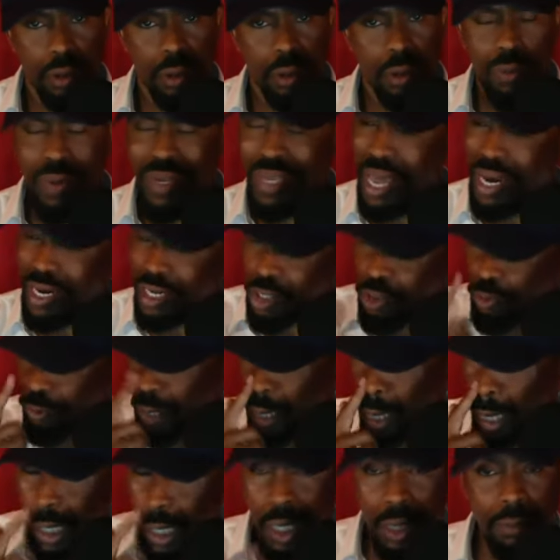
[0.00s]
We got to
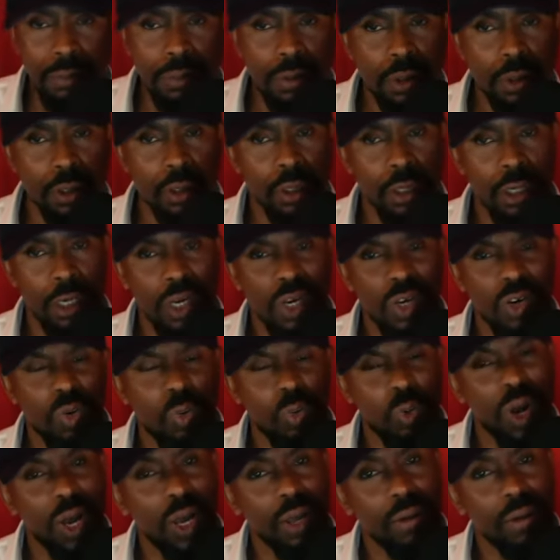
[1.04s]
create them
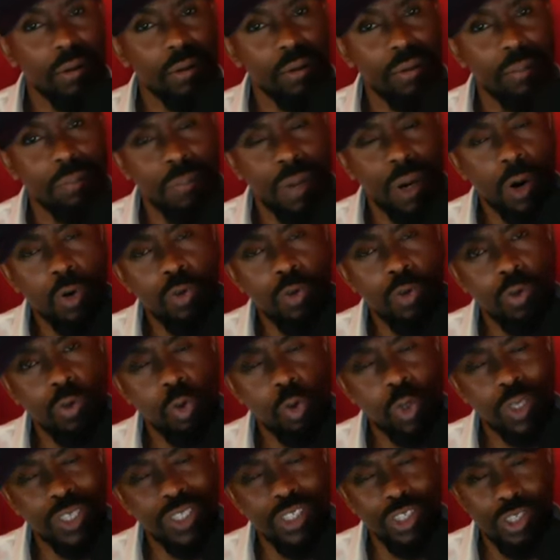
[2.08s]
where male
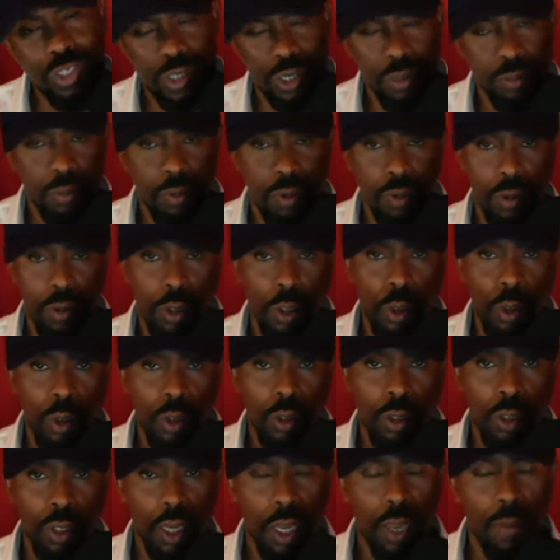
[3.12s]
rulership
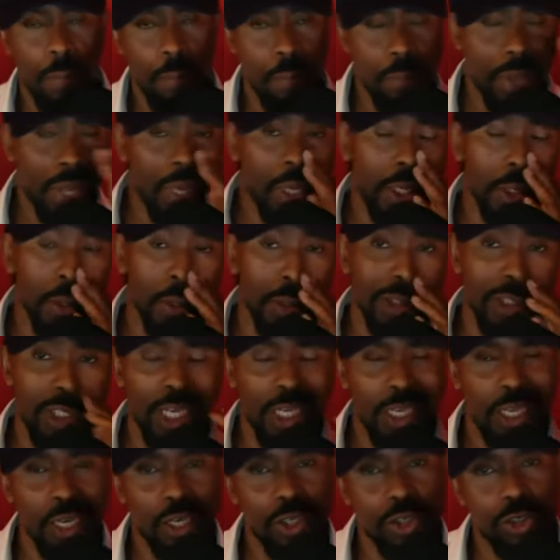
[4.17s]
and men
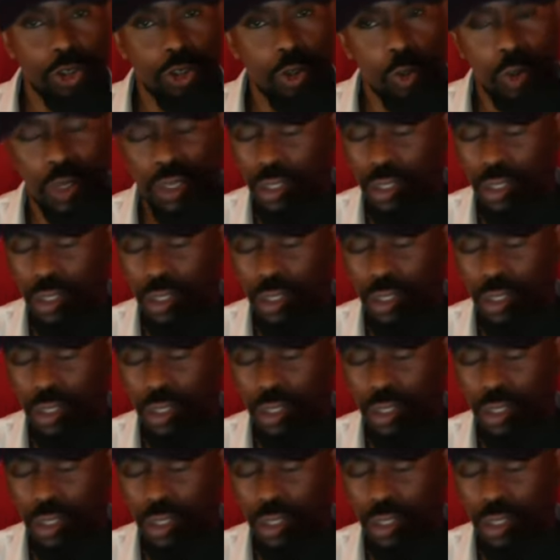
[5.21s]
taking control of